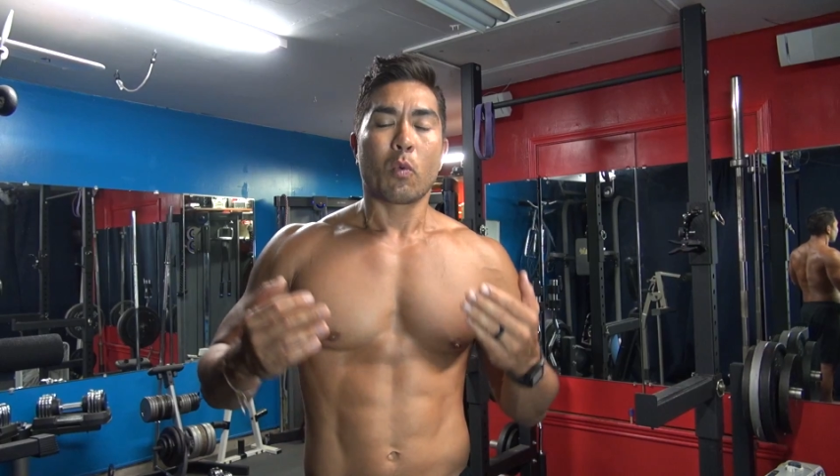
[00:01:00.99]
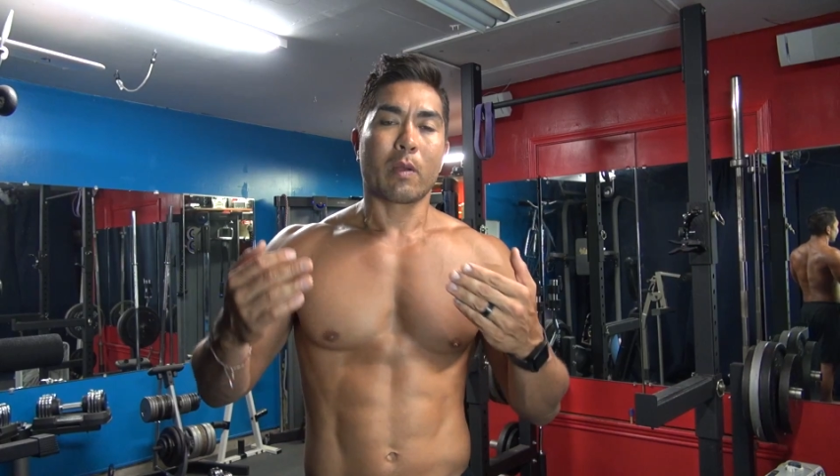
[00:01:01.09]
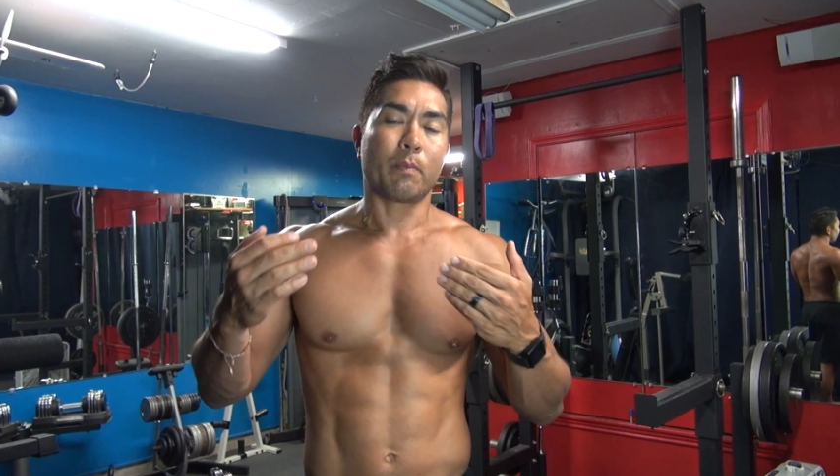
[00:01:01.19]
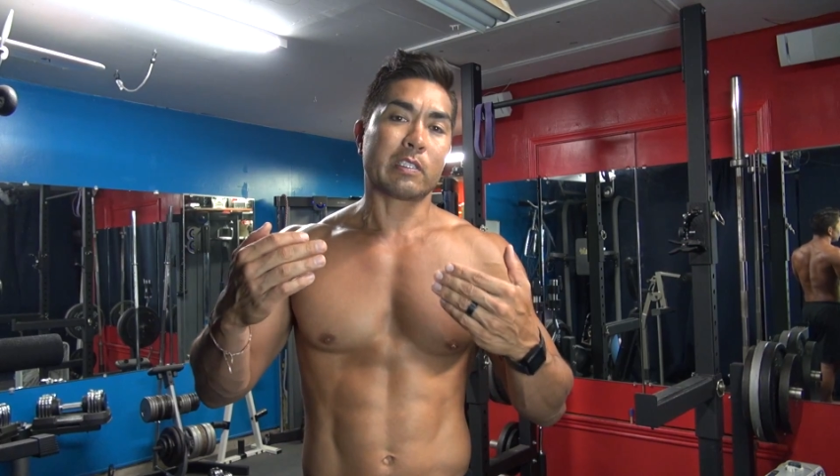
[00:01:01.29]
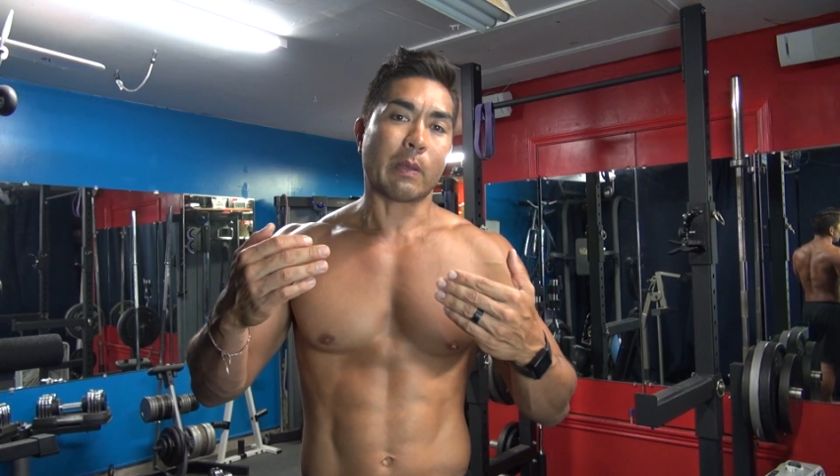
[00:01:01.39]
where
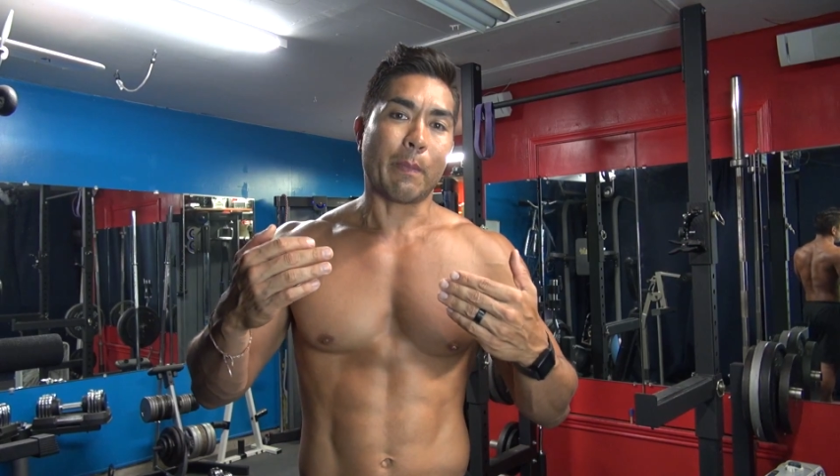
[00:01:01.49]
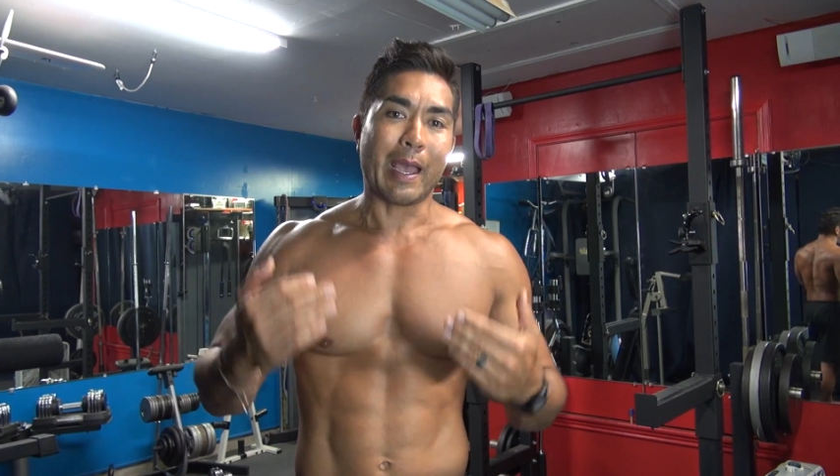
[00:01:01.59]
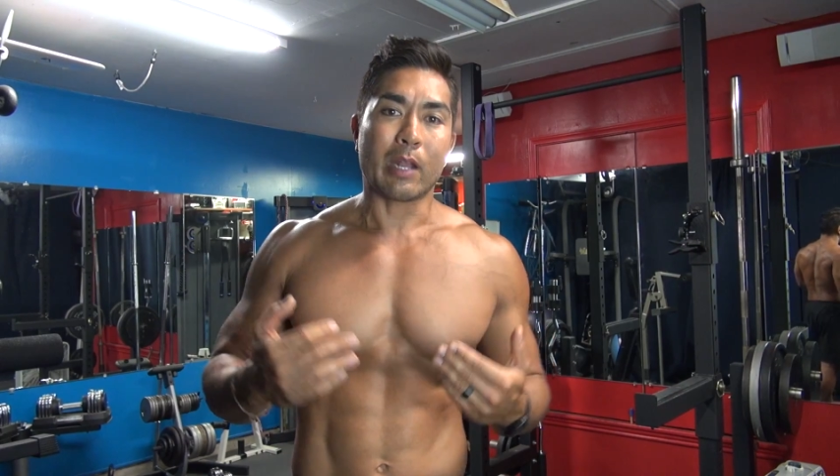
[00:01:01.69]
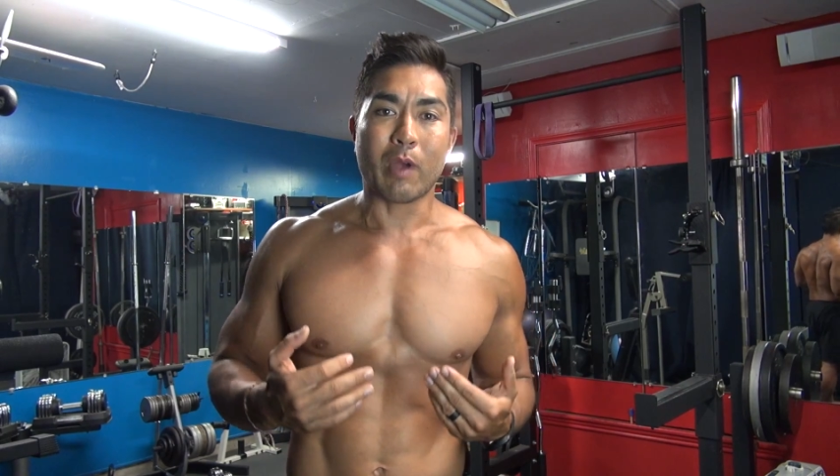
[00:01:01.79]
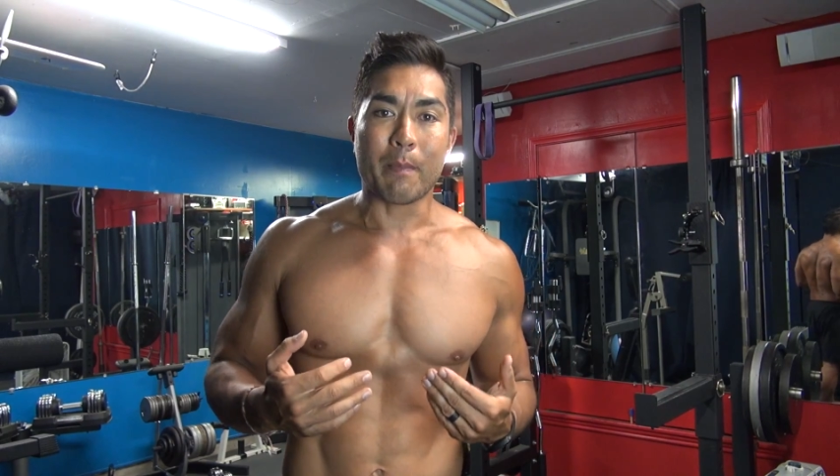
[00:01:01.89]
it puts a
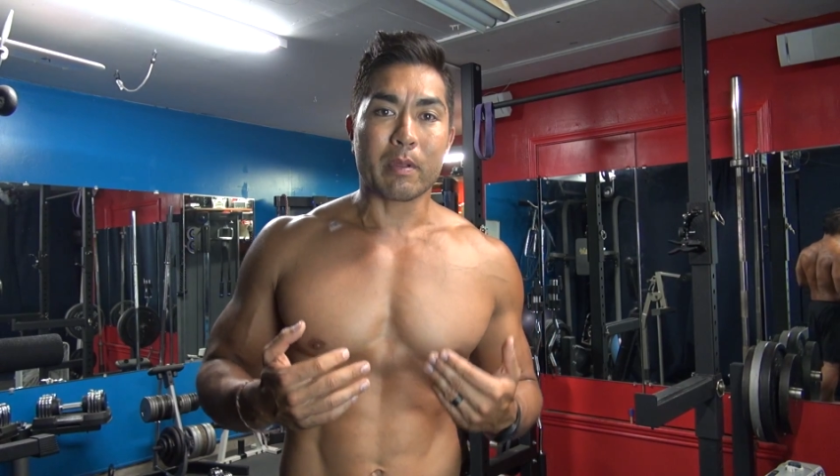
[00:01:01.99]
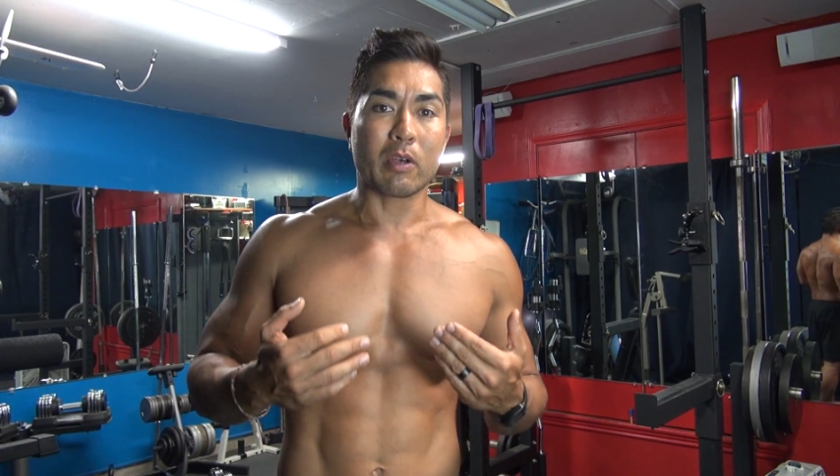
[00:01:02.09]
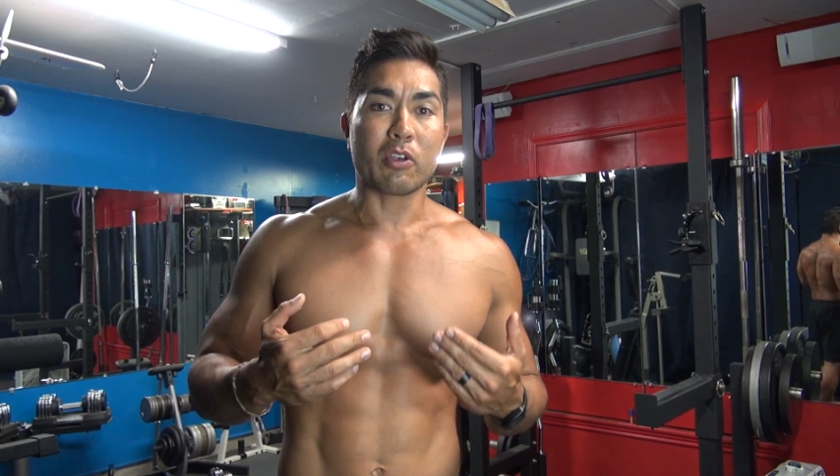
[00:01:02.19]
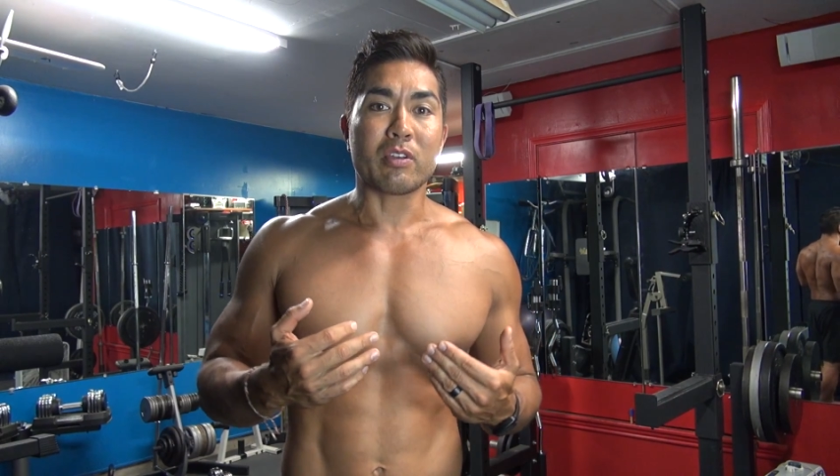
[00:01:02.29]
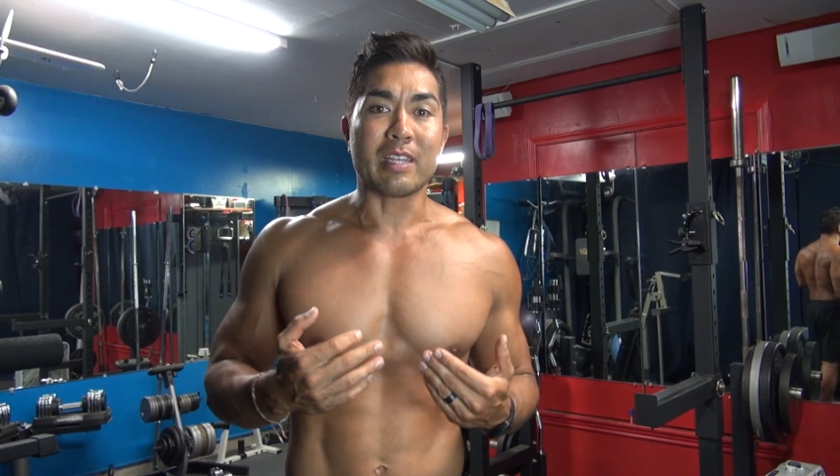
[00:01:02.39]
pad right below
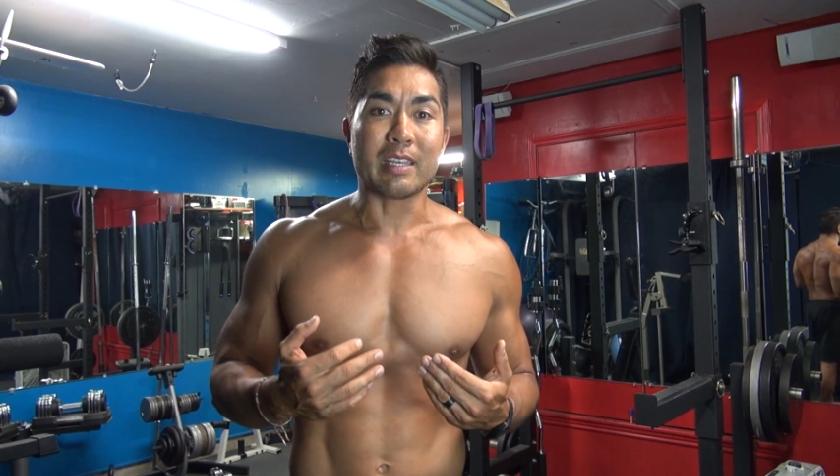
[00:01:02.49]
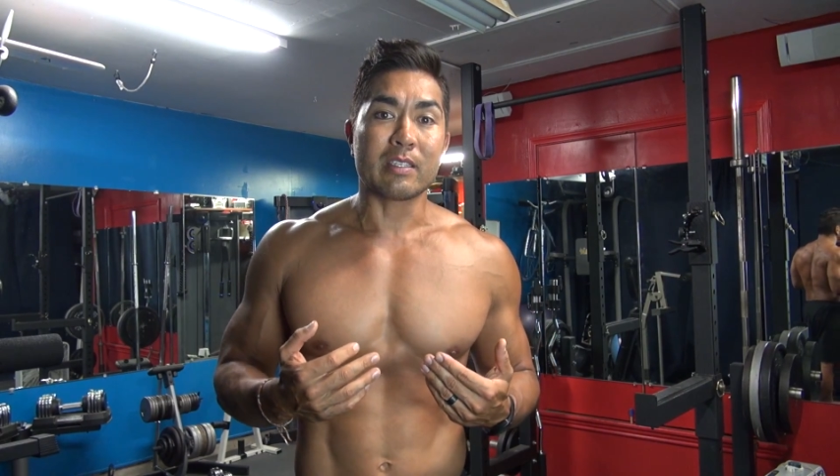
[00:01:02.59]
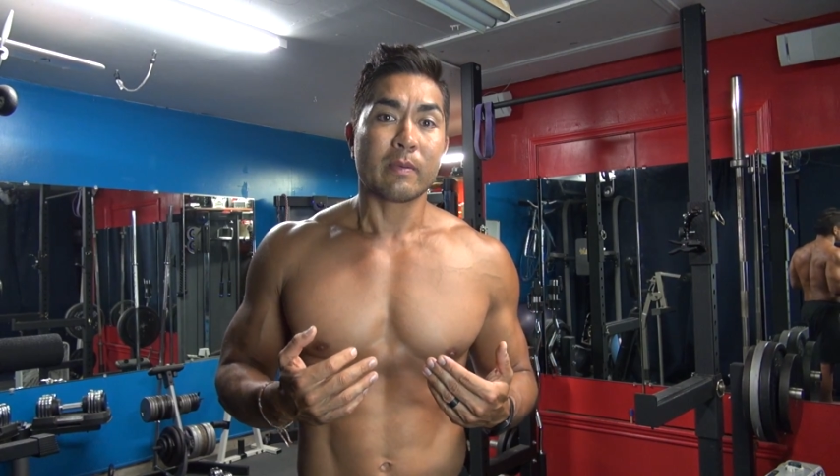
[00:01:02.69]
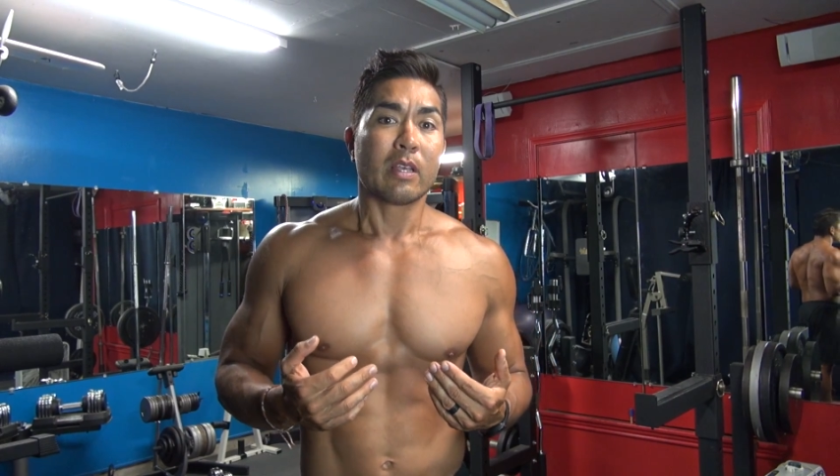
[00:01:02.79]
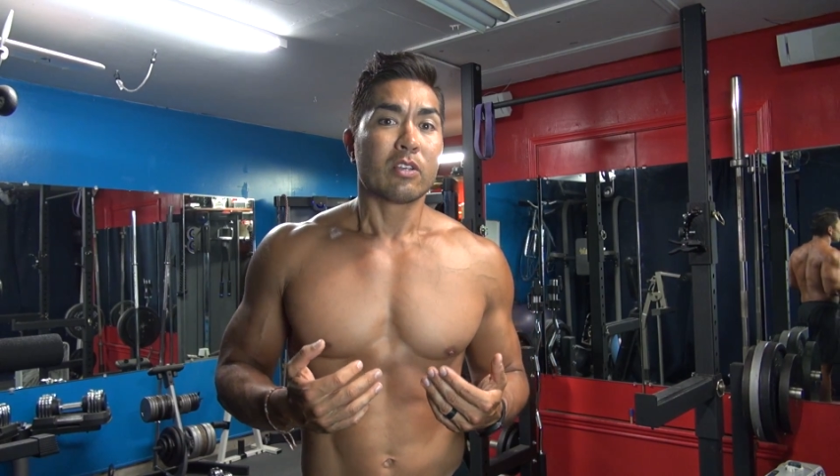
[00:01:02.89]
your knees,